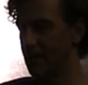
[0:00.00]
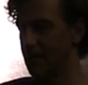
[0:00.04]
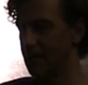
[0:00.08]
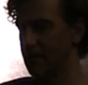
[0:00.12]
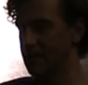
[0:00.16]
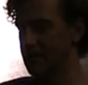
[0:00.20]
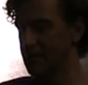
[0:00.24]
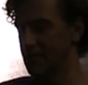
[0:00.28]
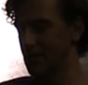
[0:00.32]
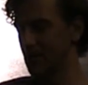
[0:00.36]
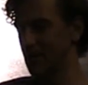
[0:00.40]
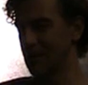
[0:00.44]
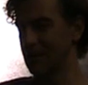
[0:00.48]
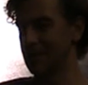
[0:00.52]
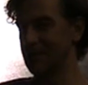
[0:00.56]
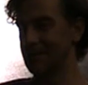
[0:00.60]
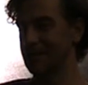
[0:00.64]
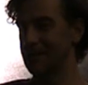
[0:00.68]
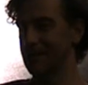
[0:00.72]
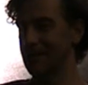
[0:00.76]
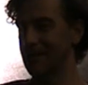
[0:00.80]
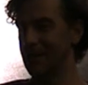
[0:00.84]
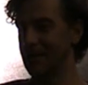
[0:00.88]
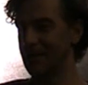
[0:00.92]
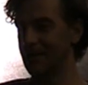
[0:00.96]
So I
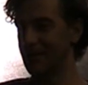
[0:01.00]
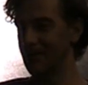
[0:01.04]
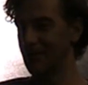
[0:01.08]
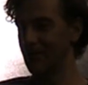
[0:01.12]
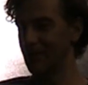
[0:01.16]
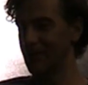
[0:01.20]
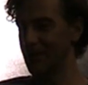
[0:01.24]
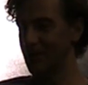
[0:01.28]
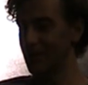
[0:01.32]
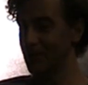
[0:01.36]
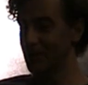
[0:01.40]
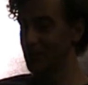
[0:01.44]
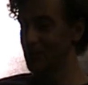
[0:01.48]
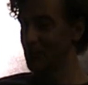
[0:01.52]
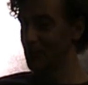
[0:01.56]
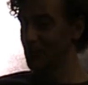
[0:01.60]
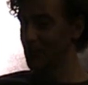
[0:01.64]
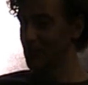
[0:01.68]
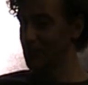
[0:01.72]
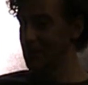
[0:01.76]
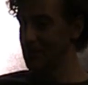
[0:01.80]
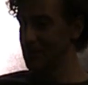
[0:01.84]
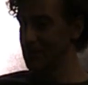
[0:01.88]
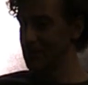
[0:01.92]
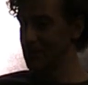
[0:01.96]
say I really want to do
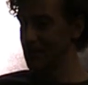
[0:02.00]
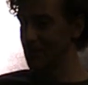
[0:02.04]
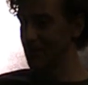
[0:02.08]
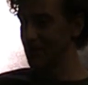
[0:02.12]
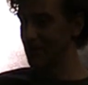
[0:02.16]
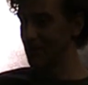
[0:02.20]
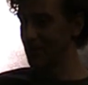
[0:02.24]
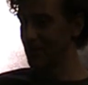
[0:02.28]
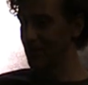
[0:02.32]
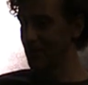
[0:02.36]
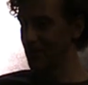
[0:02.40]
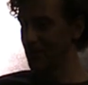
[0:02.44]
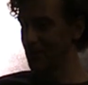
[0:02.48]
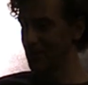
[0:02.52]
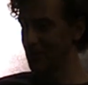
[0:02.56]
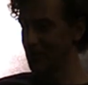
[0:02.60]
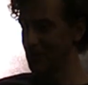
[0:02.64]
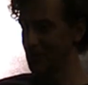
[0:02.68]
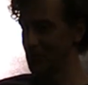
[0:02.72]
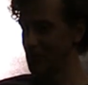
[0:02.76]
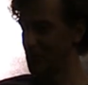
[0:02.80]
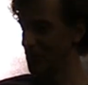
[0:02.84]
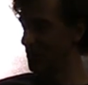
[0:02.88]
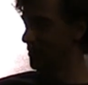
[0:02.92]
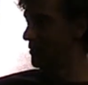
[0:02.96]
this kind of
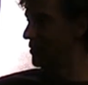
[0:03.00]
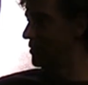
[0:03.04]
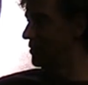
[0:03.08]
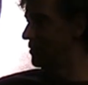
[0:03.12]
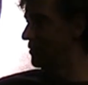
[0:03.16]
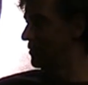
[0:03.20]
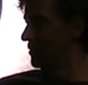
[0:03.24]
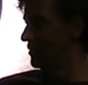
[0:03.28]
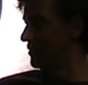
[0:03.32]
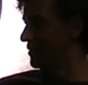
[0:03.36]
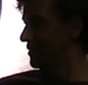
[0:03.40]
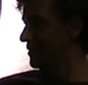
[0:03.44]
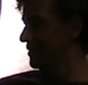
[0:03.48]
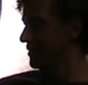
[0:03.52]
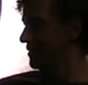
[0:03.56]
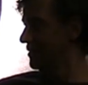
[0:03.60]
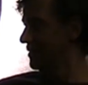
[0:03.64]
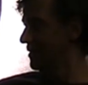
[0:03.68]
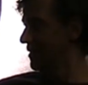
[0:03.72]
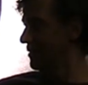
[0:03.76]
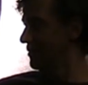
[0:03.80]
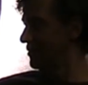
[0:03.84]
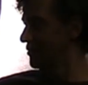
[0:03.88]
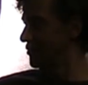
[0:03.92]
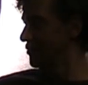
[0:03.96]
job, you know. I
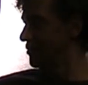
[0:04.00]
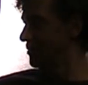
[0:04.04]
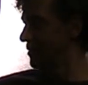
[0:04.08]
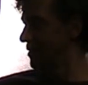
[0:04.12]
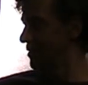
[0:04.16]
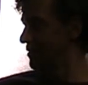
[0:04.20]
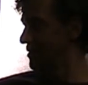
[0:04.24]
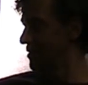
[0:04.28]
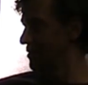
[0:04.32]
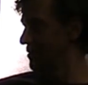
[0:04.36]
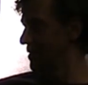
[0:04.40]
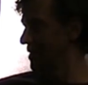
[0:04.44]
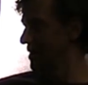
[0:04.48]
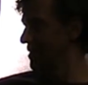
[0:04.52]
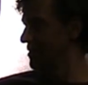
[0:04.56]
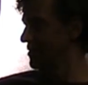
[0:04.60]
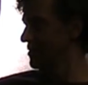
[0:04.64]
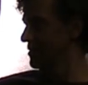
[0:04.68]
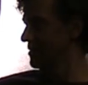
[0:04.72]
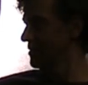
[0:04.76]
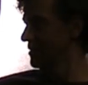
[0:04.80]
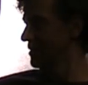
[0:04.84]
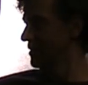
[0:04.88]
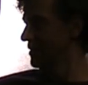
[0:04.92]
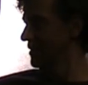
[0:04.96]
want to be a director,